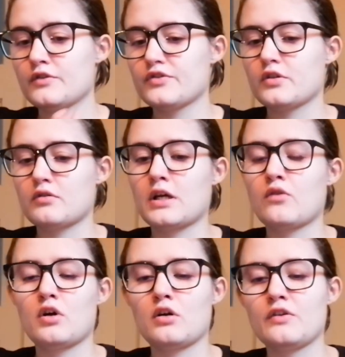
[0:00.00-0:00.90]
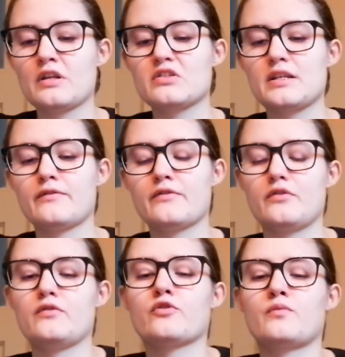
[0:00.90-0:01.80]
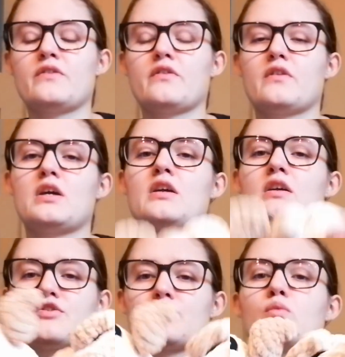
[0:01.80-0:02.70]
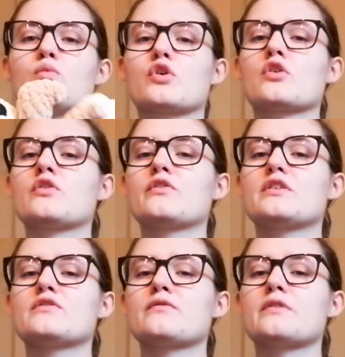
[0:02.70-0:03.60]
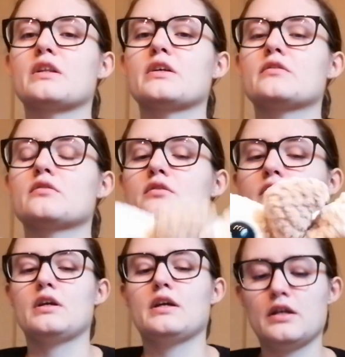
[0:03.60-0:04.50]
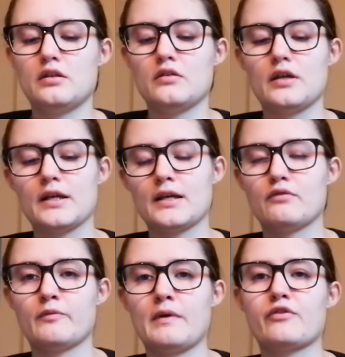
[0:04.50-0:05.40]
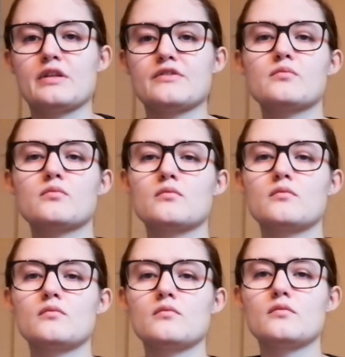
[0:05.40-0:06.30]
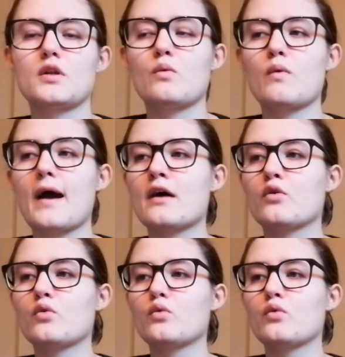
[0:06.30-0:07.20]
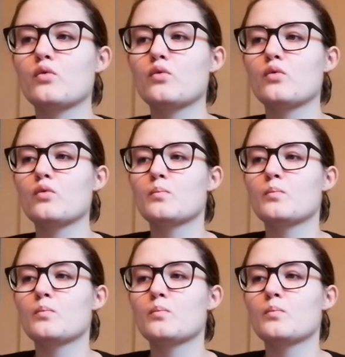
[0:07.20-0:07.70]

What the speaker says: So now all that is left to do for me today is work on this fella and hang out with my friends. Wahoo!